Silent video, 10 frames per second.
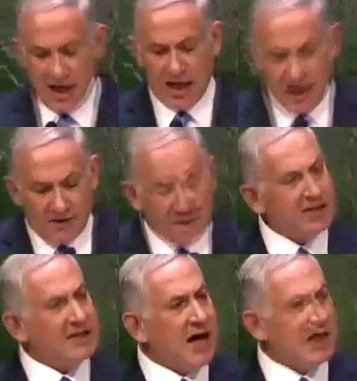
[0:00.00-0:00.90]
even
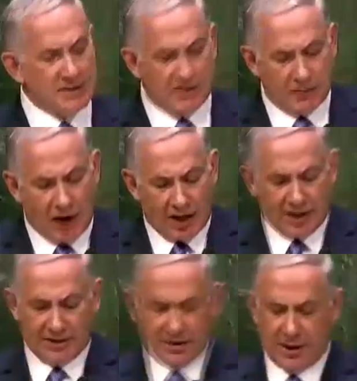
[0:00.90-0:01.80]
as thousands of
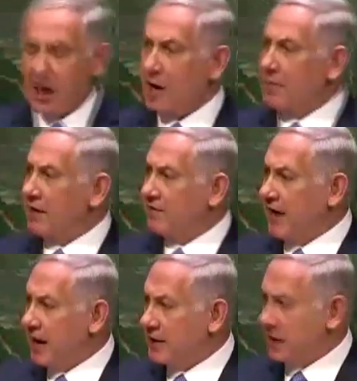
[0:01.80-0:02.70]
rockets are being
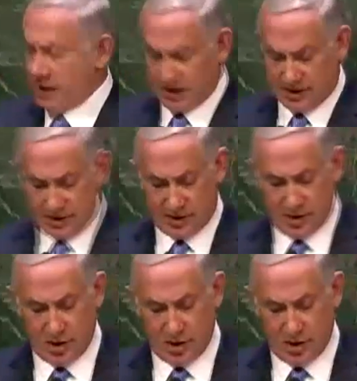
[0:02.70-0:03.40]
fired at us,